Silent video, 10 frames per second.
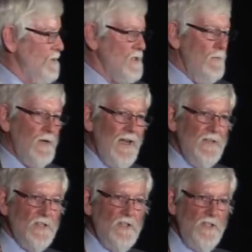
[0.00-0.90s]
in some
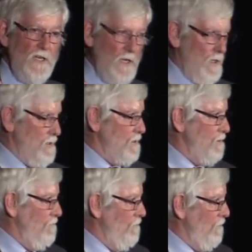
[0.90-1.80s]
cases years
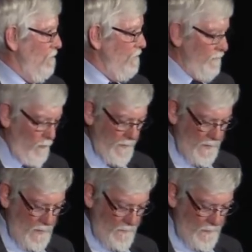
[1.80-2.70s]
before
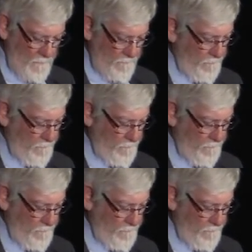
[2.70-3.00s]
they're covered.